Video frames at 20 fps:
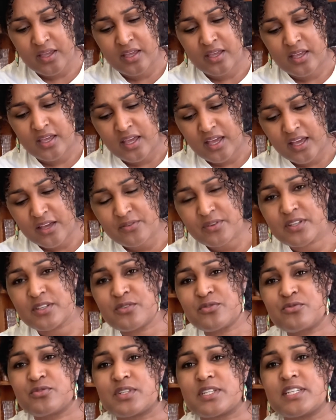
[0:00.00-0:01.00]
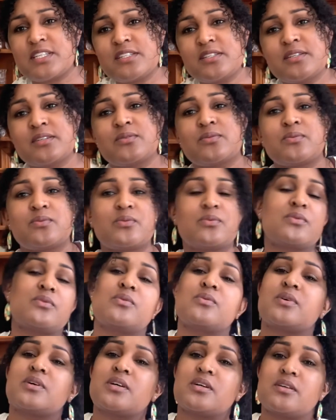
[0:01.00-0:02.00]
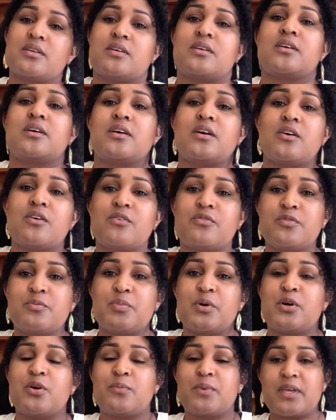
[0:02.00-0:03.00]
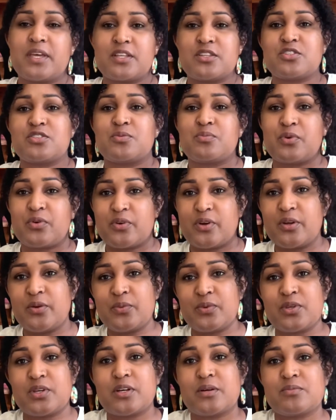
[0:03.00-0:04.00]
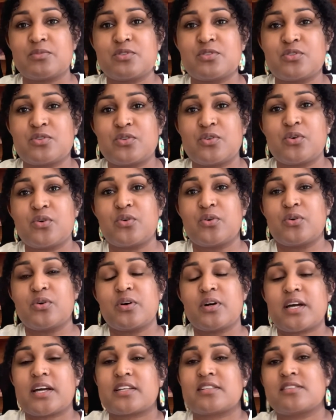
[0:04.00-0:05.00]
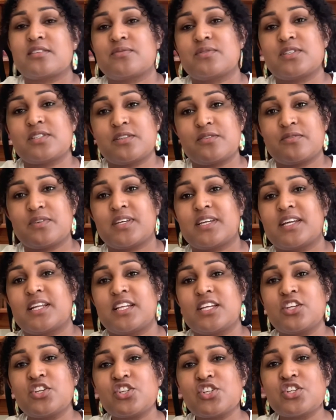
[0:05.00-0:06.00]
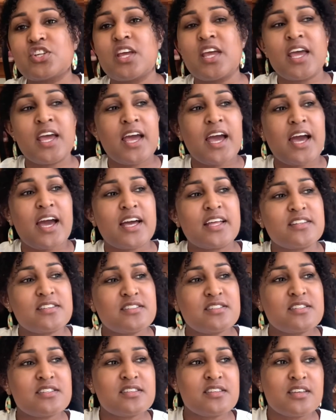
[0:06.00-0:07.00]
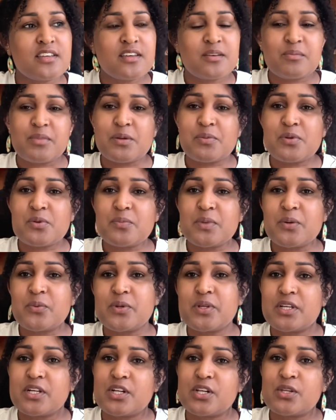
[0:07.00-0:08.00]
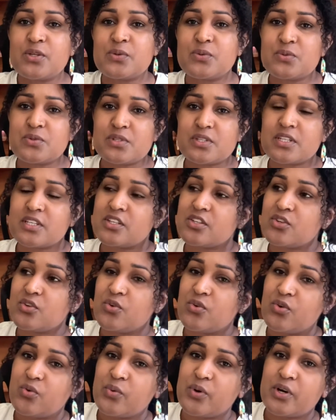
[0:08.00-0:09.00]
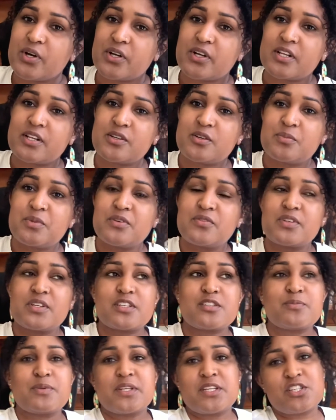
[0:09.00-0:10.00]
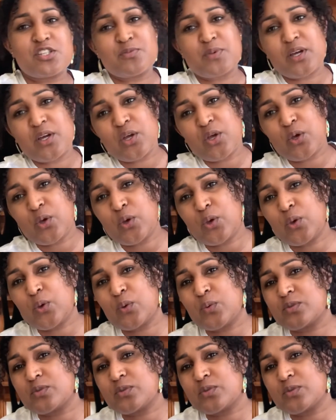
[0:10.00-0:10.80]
Have a little read of the poem again tomorrow when you come to do your activity for English, and maybe you might want to include in your work a little bit of an explanation about who his